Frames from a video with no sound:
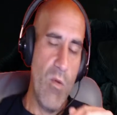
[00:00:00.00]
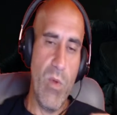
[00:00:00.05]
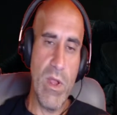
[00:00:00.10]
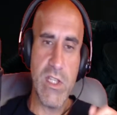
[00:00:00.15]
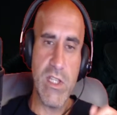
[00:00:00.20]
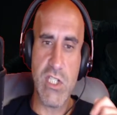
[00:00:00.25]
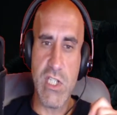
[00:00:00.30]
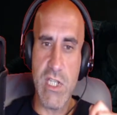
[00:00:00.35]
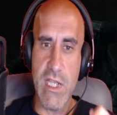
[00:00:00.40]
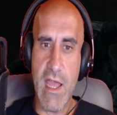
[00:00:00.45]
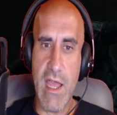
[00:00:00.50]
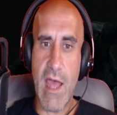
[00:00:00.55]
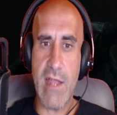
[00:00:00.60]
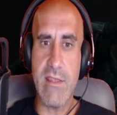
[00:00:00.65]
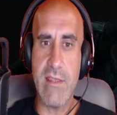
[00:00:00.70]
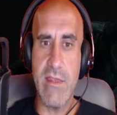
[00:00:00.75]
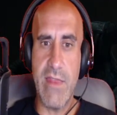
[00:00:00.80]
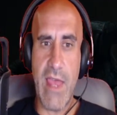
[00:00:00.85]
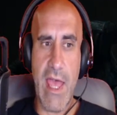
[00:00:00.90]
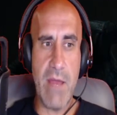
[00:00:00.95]
When she
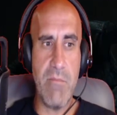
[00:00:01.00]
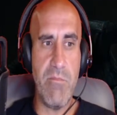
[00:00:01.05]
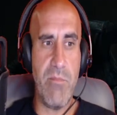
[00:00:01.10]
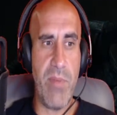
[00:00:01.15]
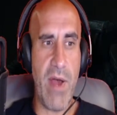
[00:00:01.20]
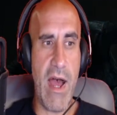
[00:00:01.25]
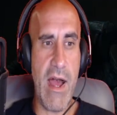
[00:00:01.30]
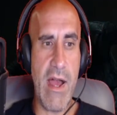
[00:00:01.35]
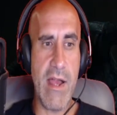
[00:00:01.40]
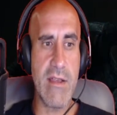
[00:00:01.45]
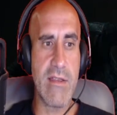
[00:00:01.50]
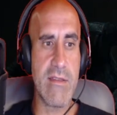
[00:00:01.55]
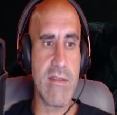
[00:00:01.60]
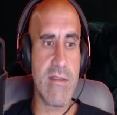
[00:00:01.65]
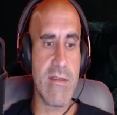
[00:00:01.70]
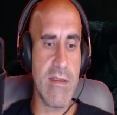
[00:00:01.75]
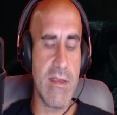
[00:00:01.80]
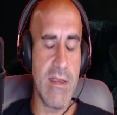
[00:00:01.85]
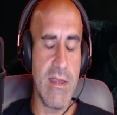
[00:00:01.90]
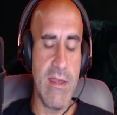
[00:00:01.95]
got to that
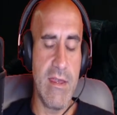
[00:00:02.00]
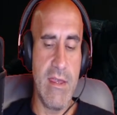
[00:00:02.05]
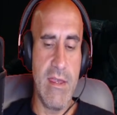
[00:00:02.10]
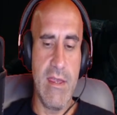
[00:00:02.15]
box